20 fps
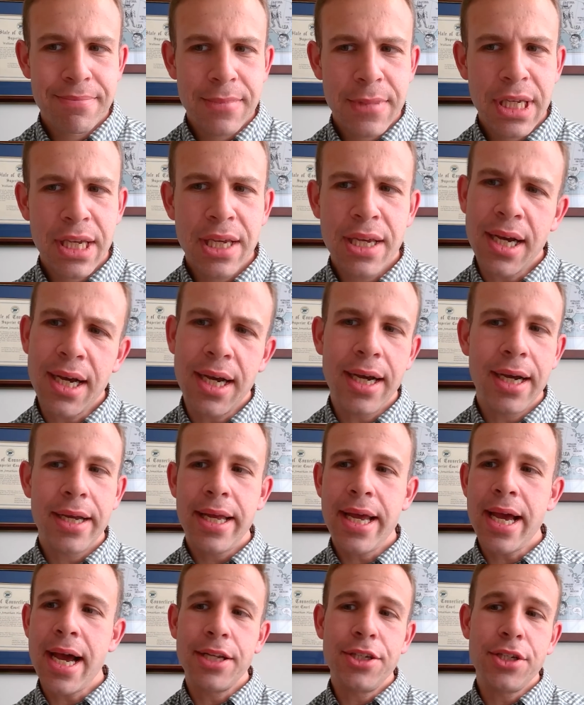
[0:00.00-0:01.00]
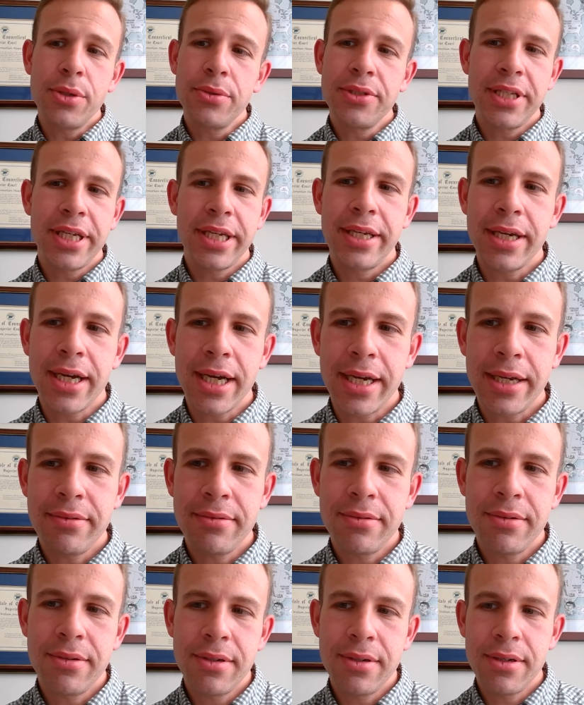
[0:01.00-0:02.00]
Yeah, I don't think I
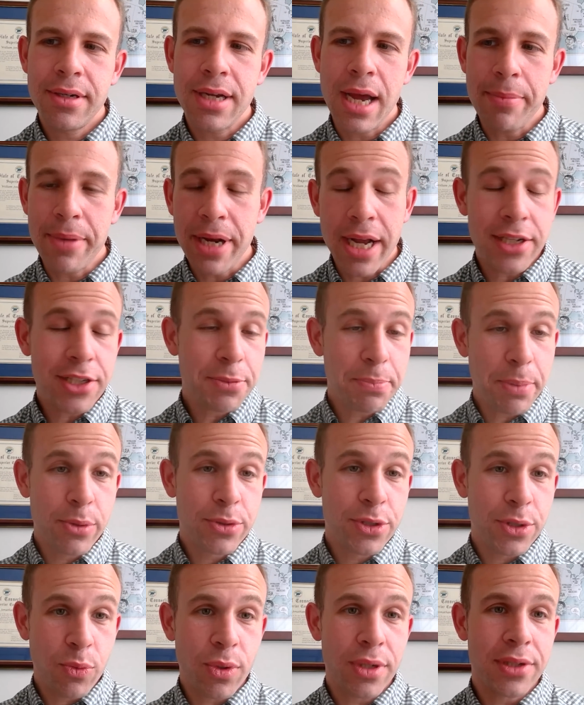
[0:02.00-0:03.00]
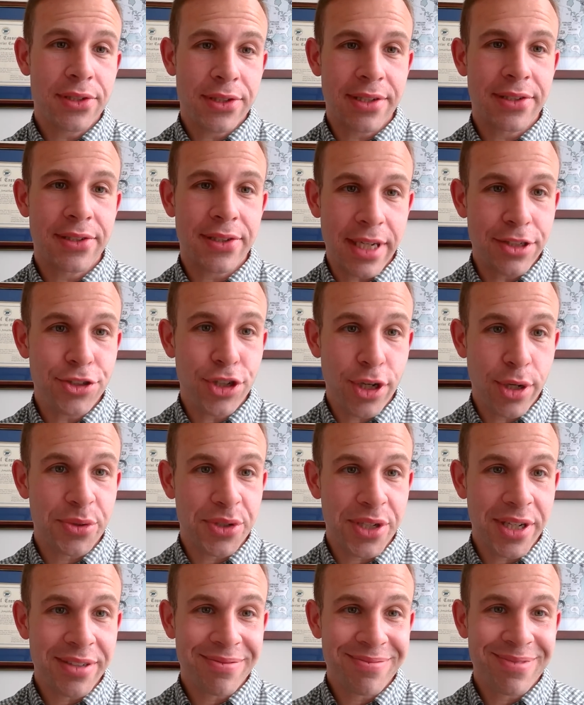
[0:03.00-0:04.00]
mean, I suppose in one sense I chose
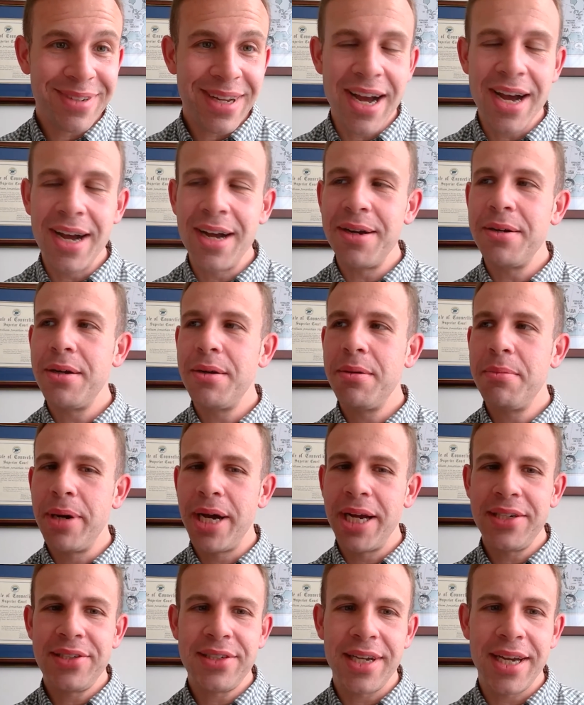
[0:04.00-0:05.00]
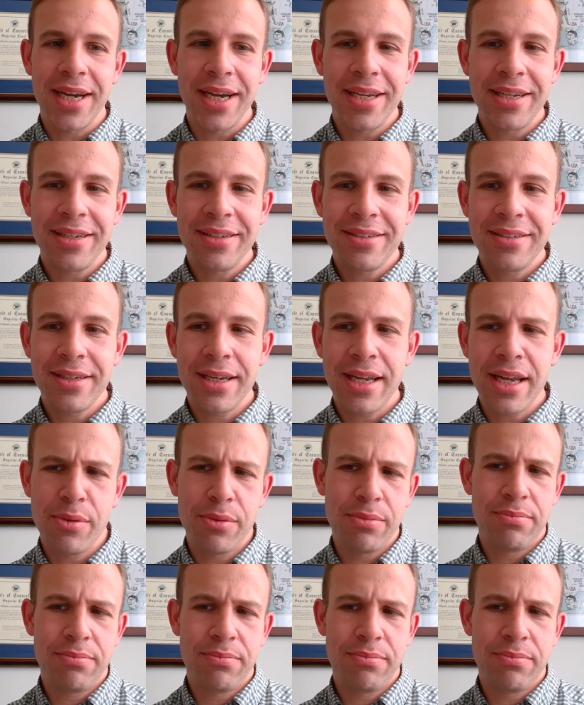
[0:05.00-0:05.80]
it, but it